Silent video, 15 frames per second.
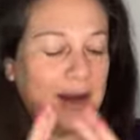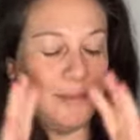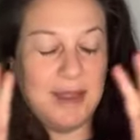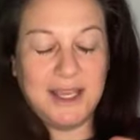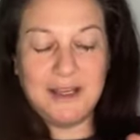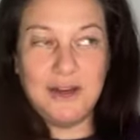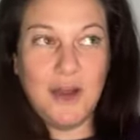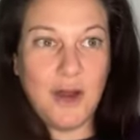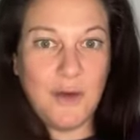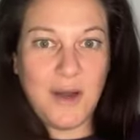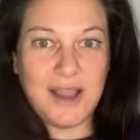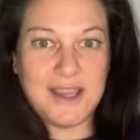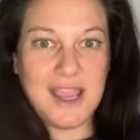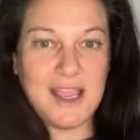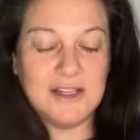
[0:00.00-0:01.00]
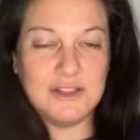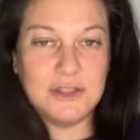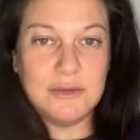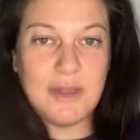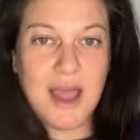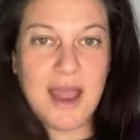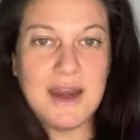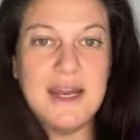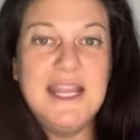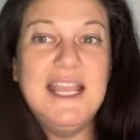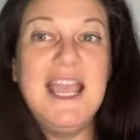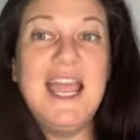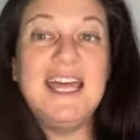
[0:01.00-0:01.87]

And I'm like, no, I can't do that.